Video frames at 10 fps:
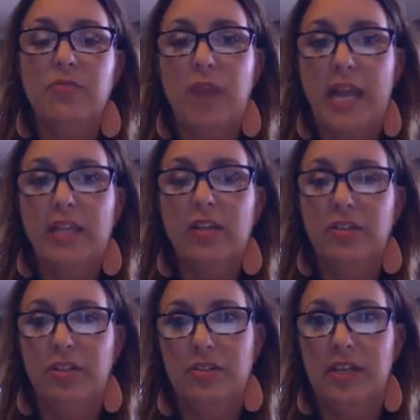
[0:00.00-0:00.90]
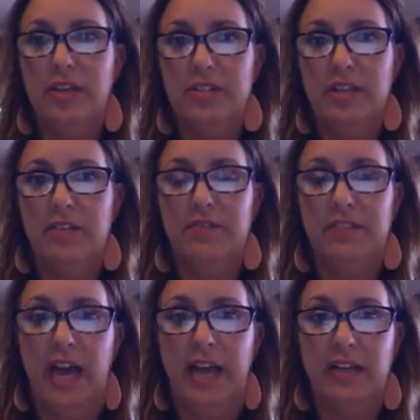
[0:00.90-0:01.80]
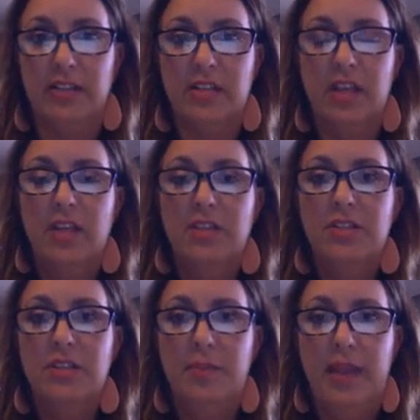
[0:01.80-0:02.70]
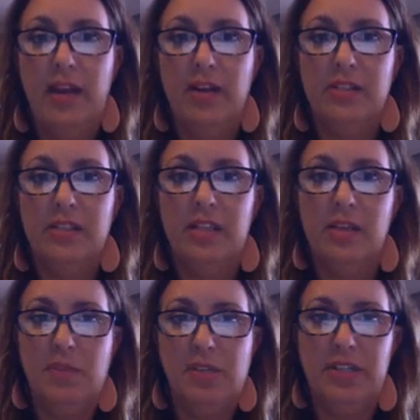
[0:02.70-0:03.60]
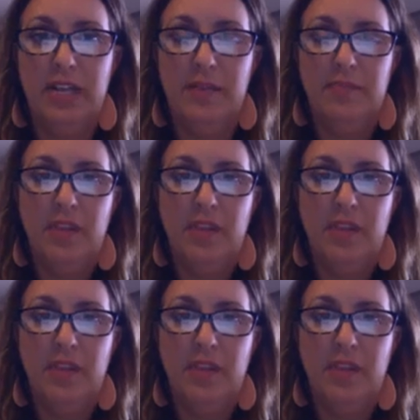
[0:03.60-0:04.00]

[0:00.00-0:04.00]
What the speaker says: regular newsletters and flyers to the parents in the community.